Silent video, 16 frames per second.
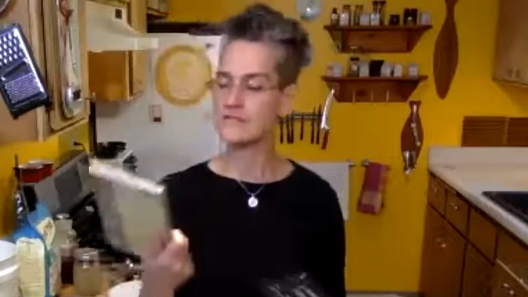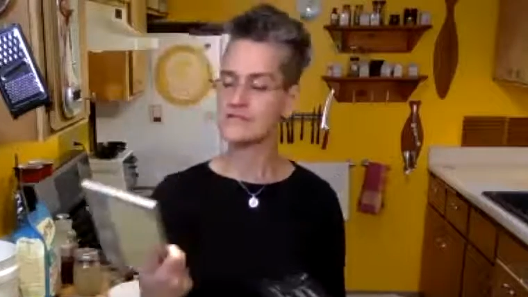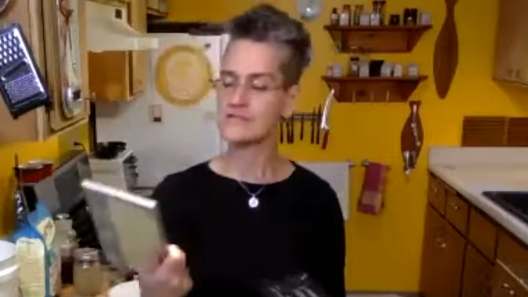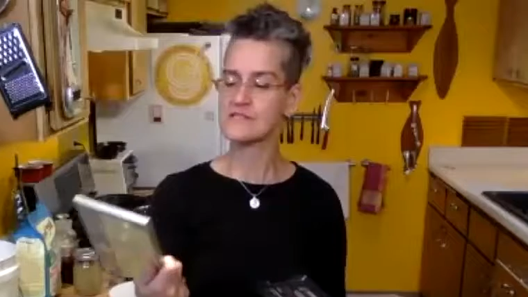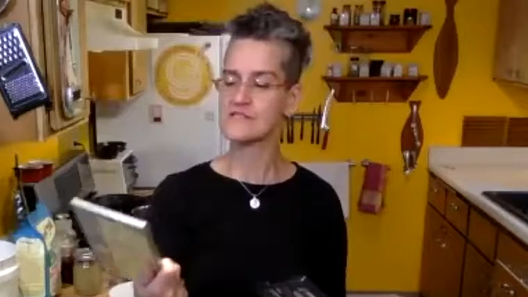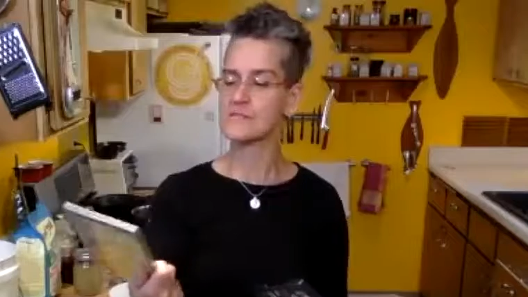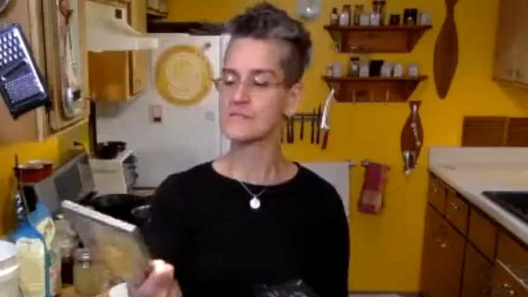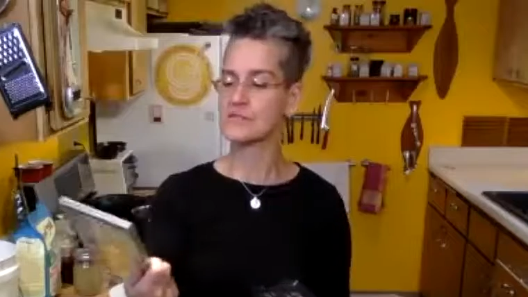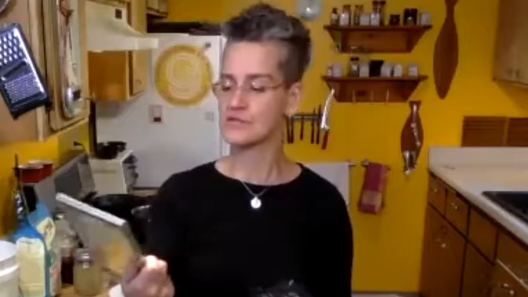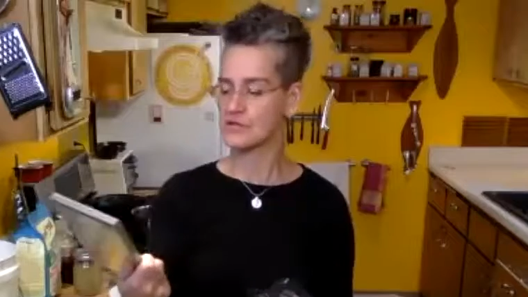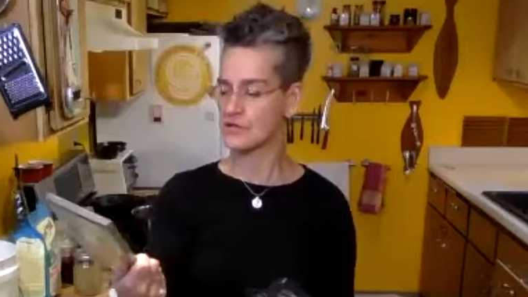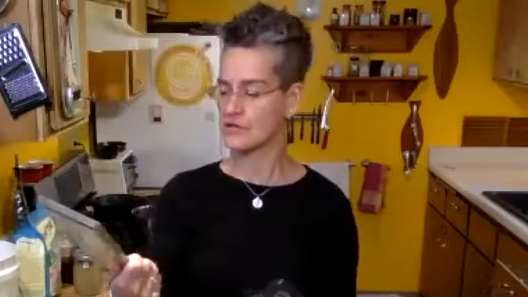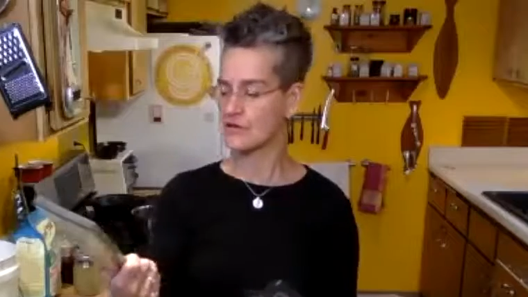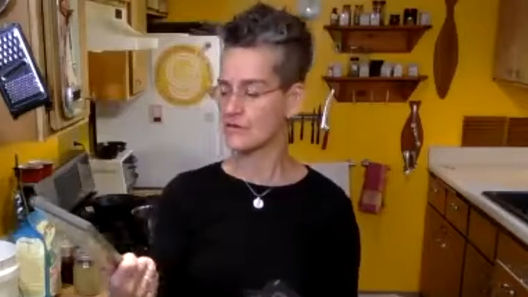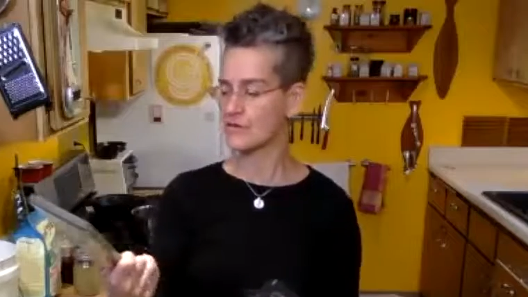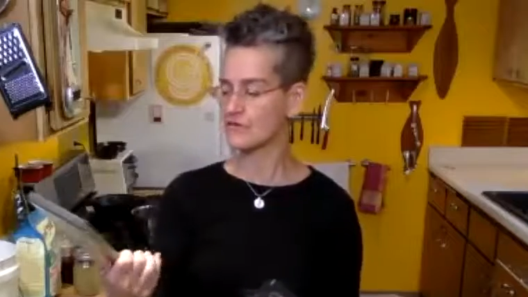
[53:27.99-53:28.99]
This is a
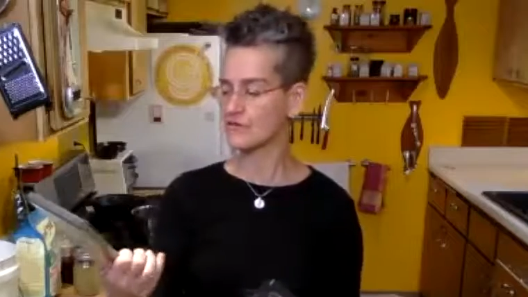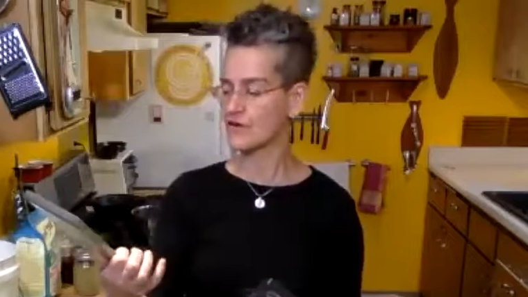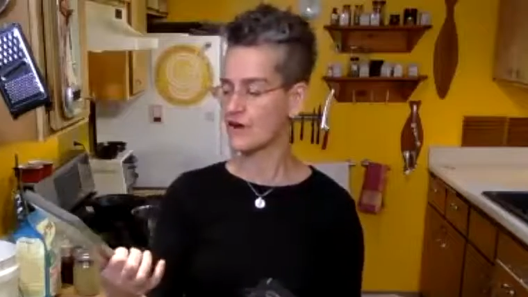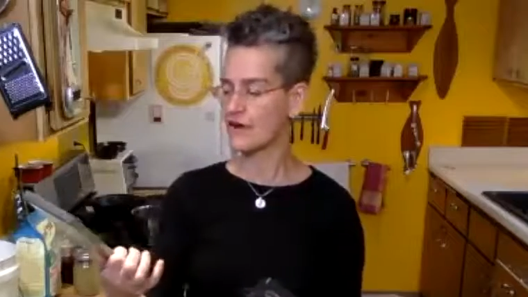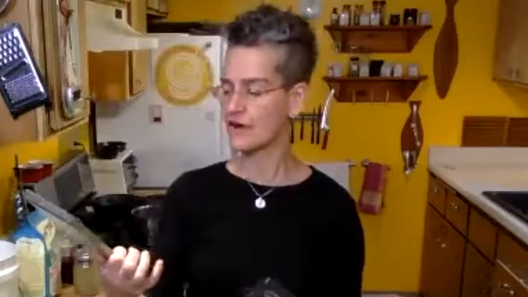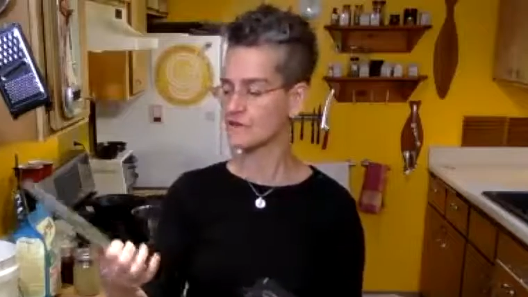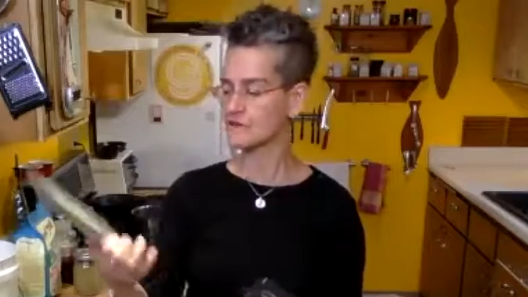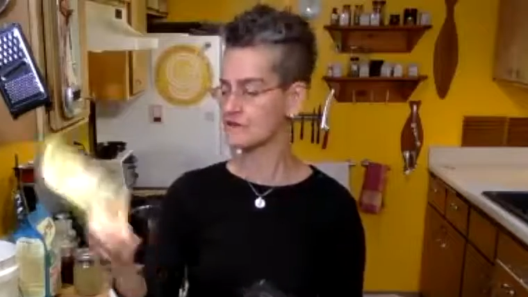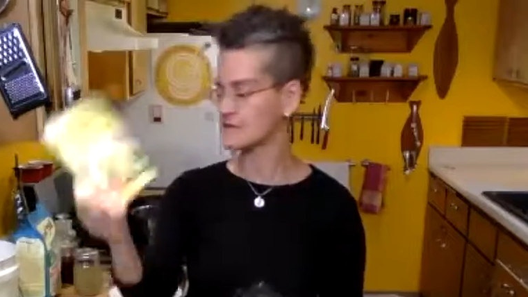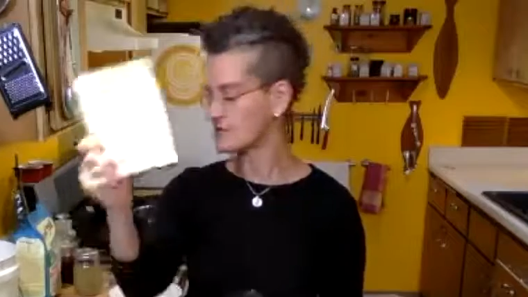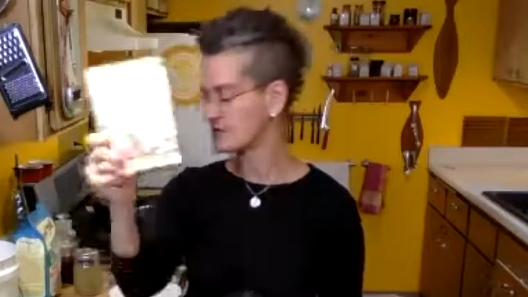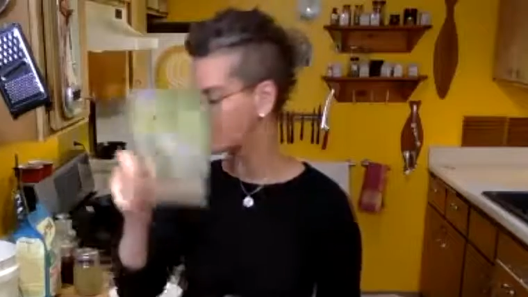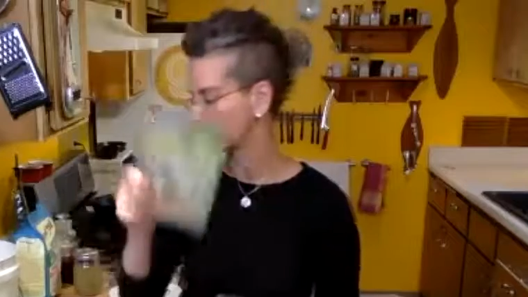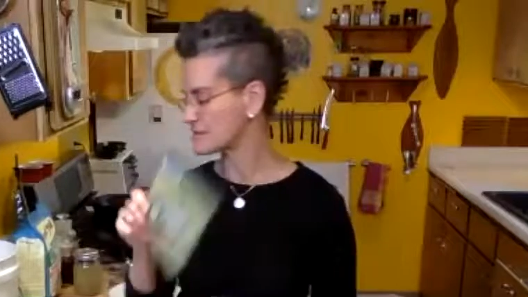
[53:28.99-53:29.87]
preserving with friends, an easy